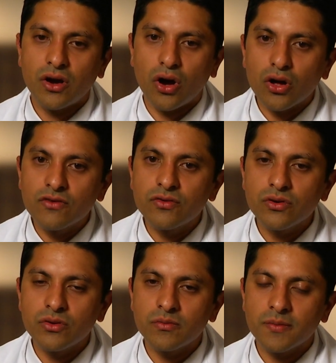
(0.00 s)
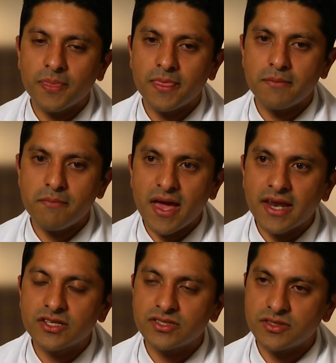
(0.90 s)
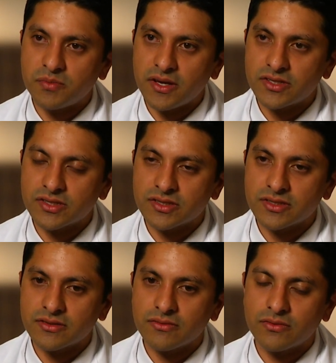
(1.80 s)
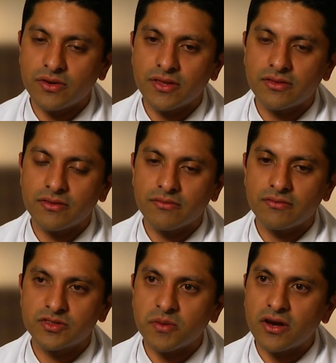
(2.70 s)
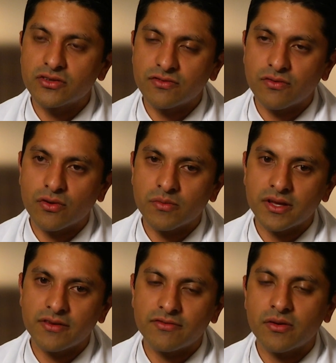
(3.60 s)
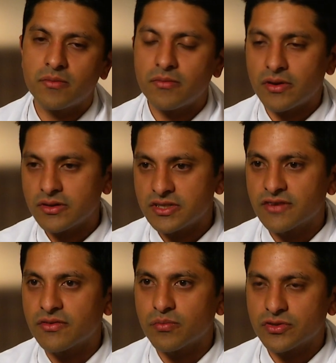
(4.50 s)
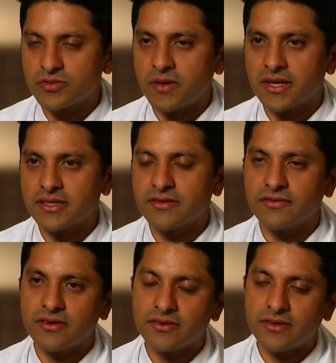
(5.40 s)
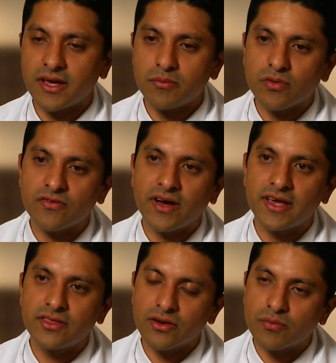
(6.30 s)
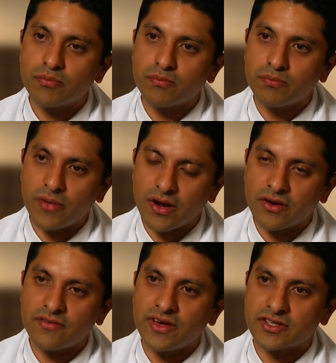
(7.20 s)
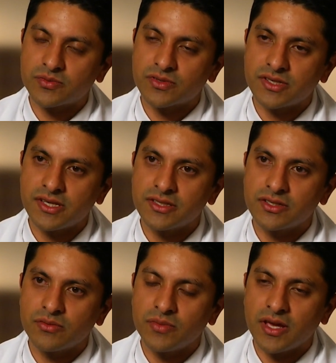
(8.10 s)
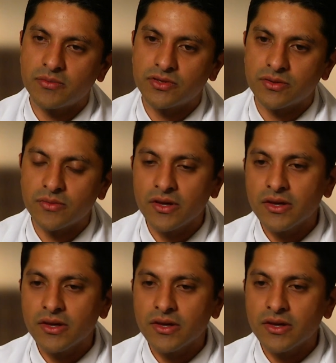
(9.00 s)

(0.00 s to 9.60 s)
all of whom manage these patients with spinal deformity from different perspective and provide their area of expertise and be able to